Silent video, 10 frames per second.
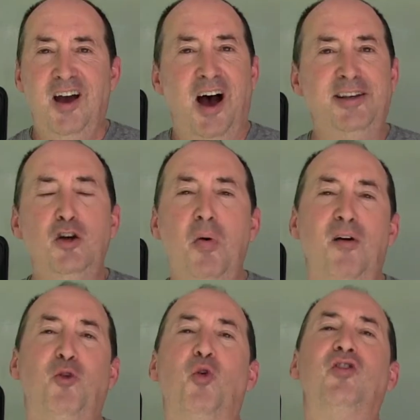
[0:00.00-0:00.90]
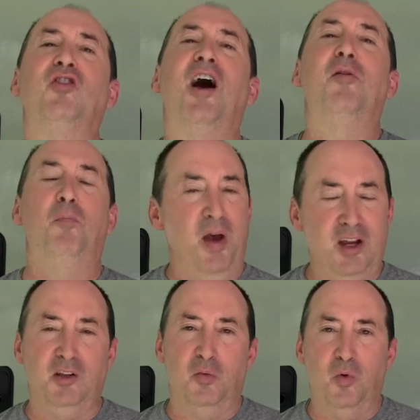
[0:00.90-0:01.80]
A 2x4 is like
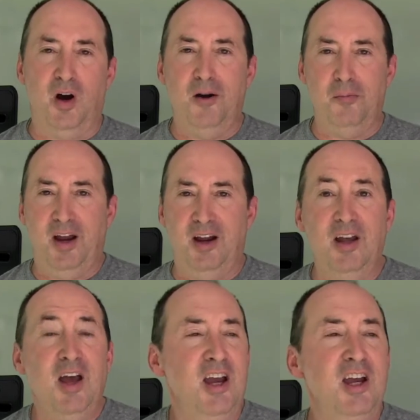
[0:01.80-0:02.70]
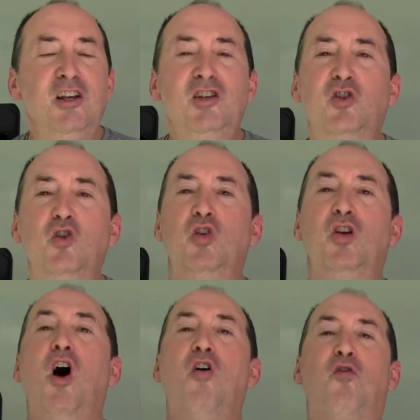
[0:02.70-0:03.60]
baling wire, man. It is good
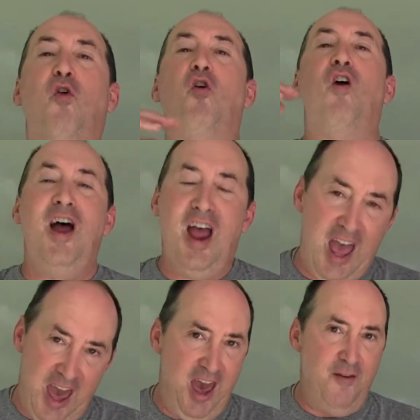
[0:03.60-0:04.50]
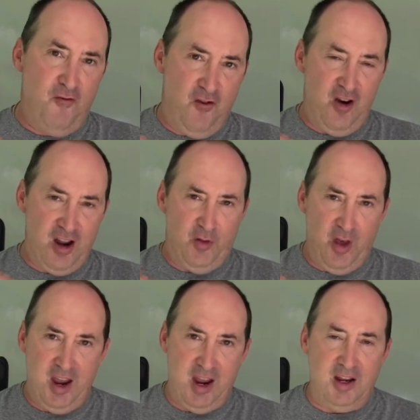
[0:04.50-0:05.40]
for
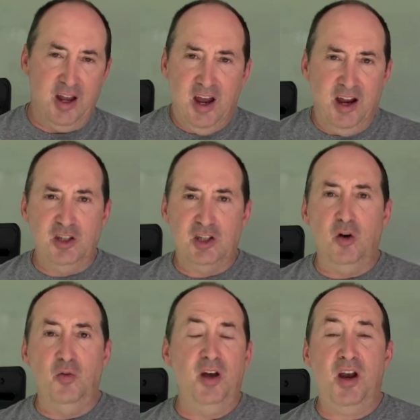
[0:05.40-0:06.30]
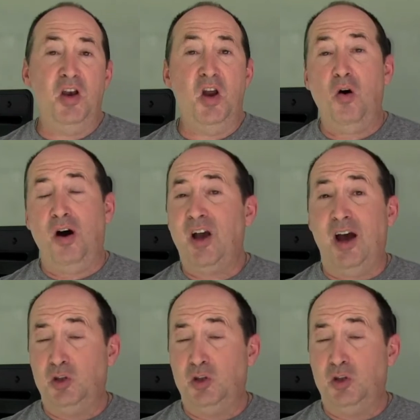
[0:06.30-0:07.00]
everything. And so then I know I've got